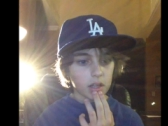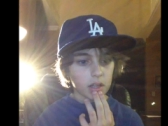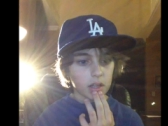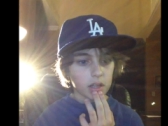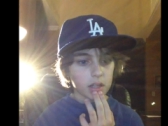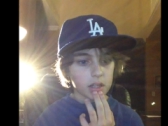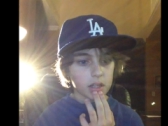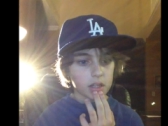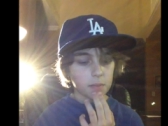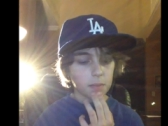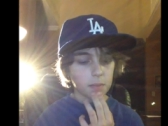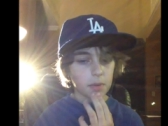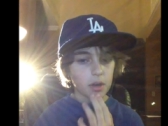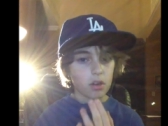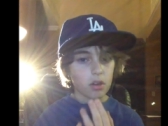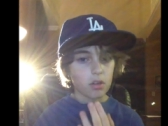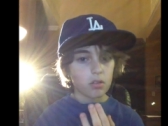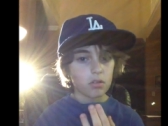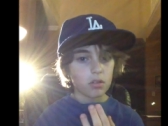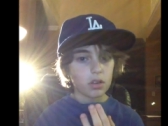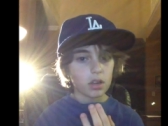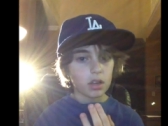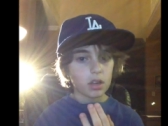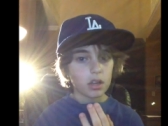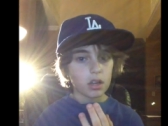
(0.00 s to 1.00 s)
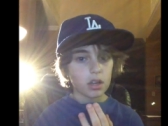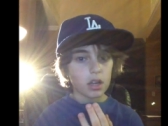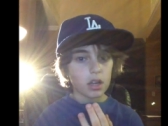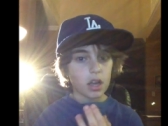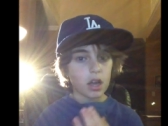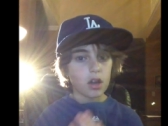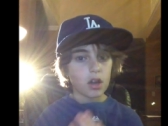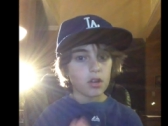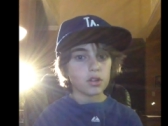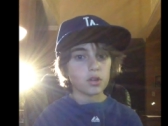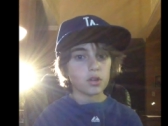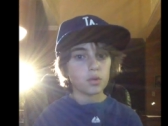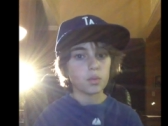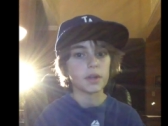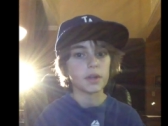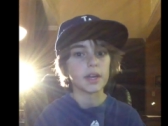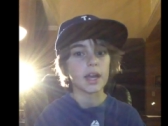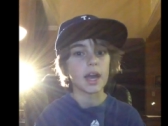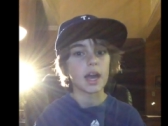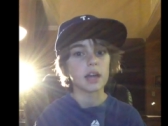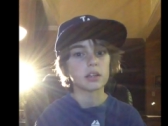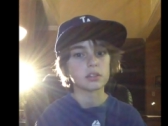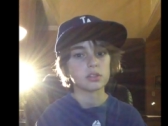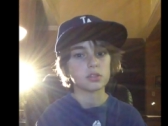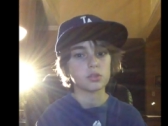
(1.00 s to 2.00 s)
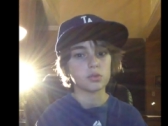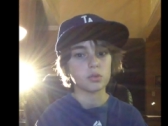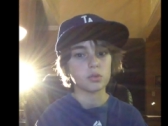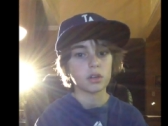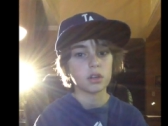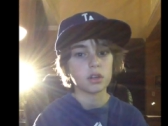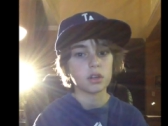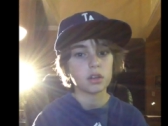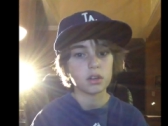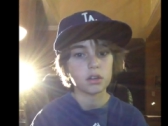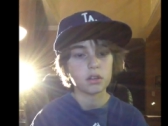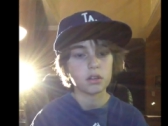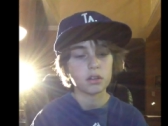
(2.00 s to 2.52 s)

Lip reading: It's about how you react to it.